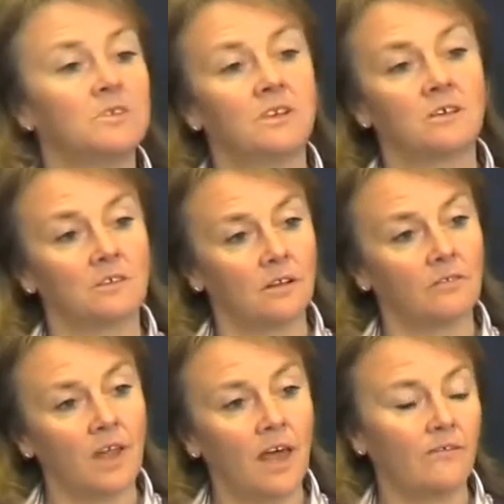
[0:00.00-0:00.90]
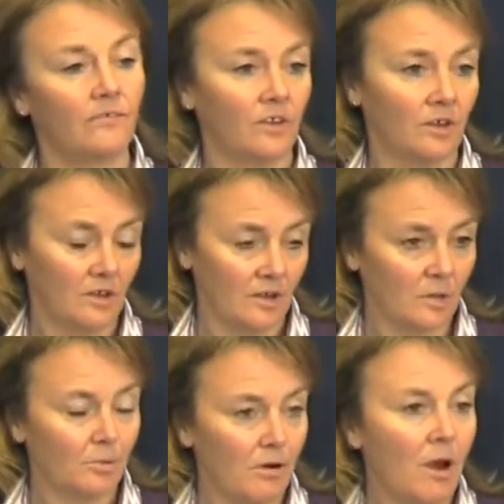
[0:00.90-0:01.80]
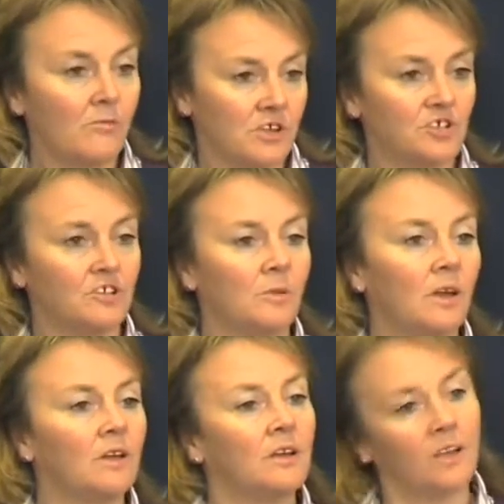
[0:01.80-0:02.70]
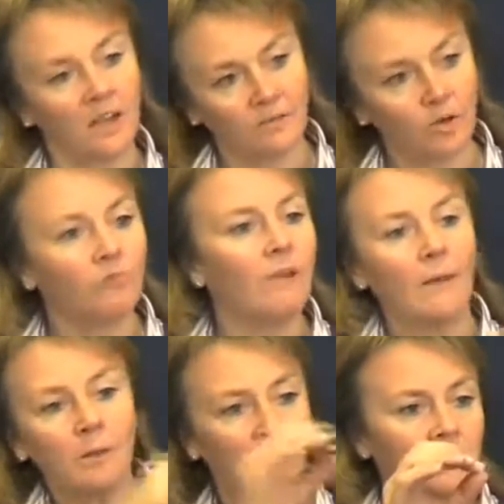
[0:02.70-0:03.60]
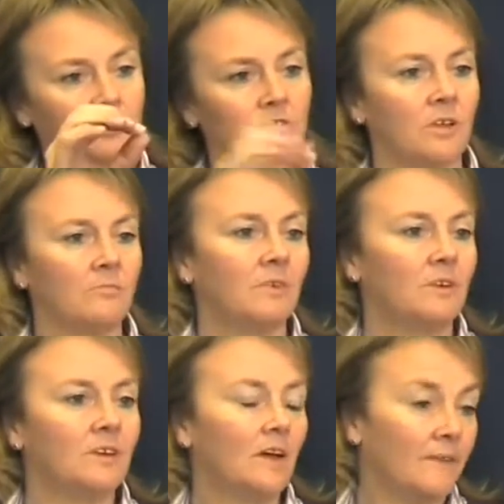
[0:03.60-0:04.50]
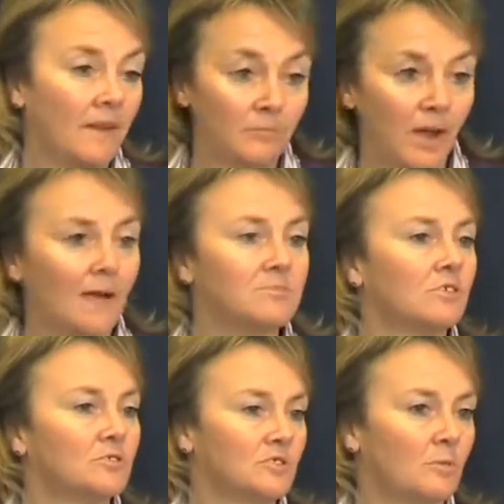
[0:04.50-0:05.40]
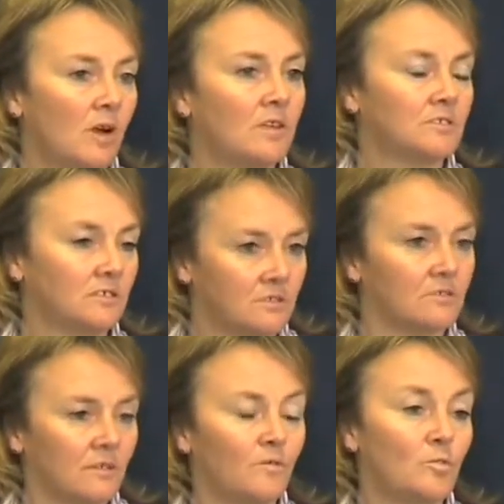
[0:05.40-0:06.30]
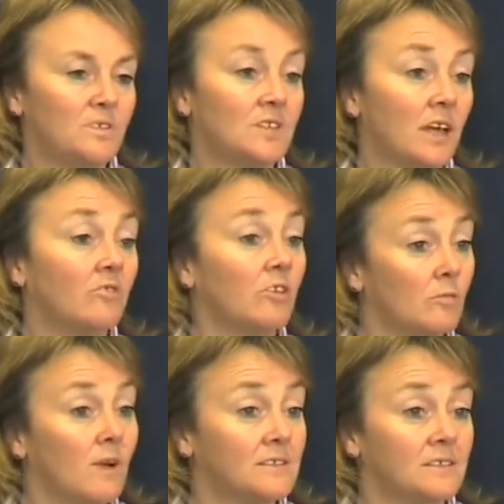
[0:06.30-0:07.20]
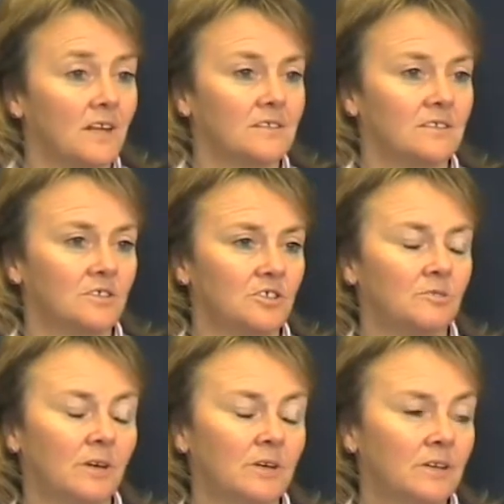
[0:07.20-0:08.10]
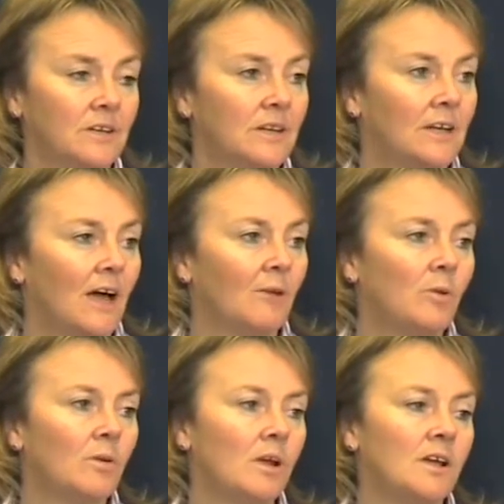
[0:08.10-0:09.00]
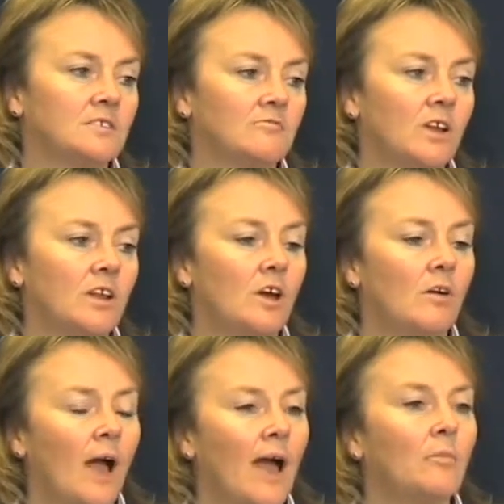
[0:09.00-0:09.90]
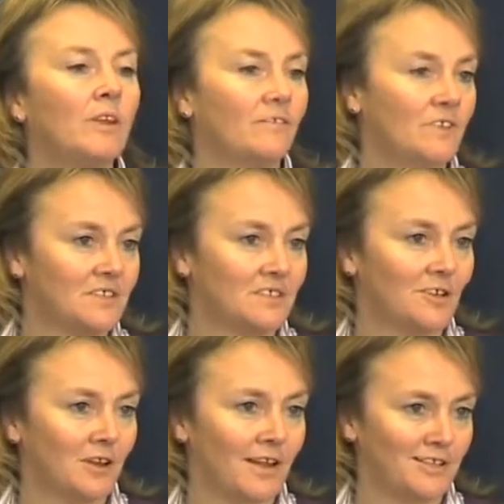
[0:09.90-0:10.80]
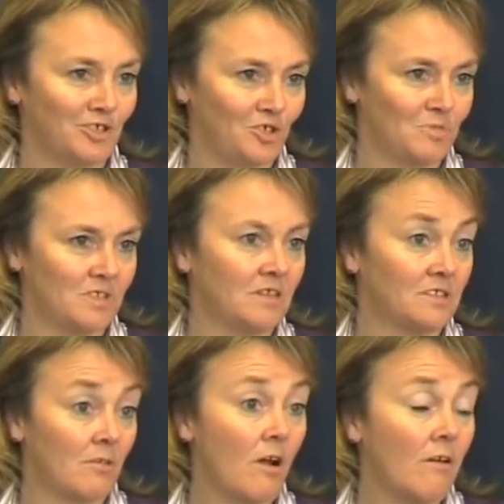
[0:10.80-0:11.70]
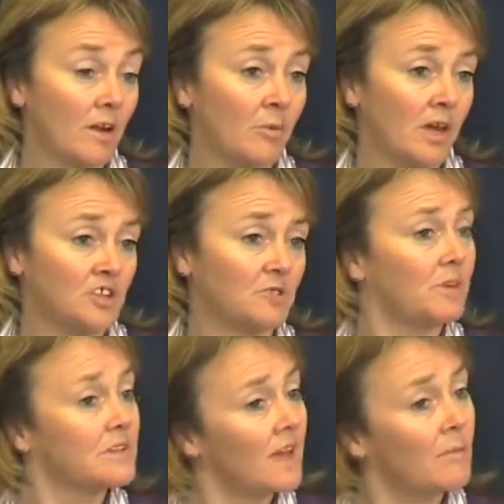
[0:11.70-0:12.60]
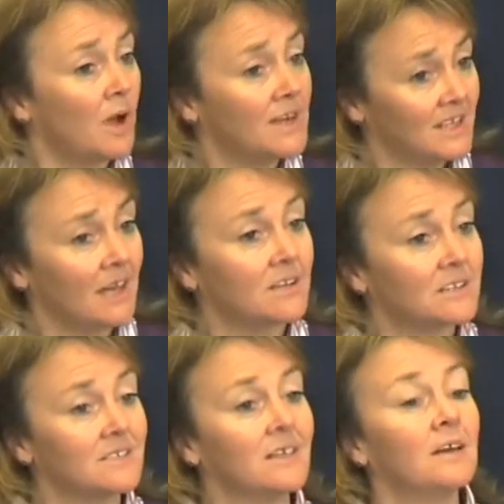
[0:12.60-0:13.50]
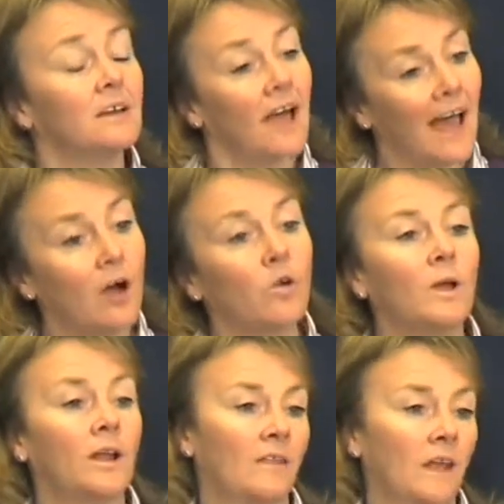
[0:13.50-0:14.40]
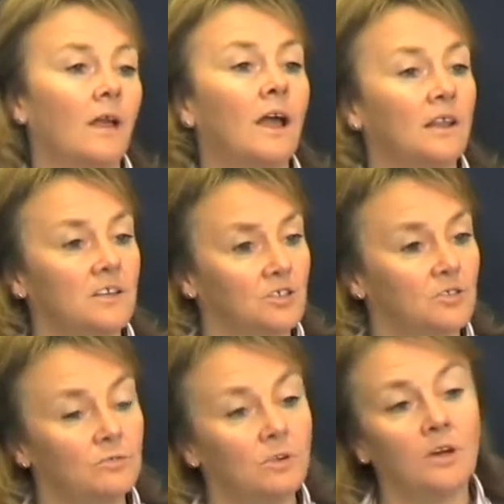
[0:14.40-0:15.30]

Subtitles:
cells that have left the primary tumour and have gone round the bloodstream and then perhaps lodged somewhere else to form a secondary or metastatic tumour. And we would like to really know how many of these circulating tumour cells there are in a patient, because that might tell us how quickly they're likely to